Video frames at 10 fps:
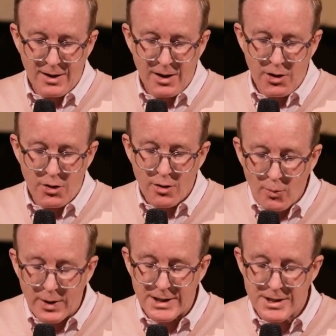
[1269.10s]
You are
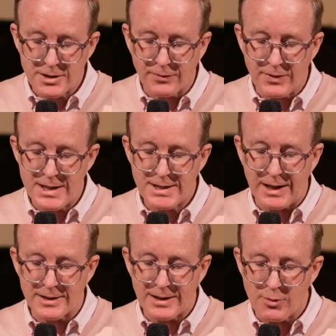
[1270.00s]
witnesses of these
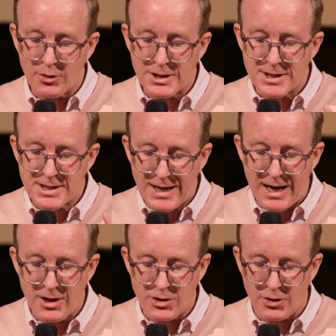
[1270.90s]
things. I'm going to
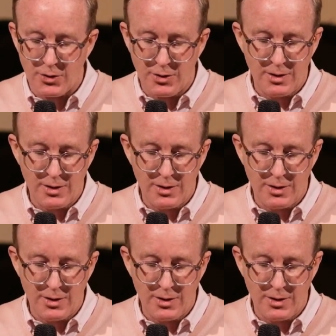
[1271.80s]
send you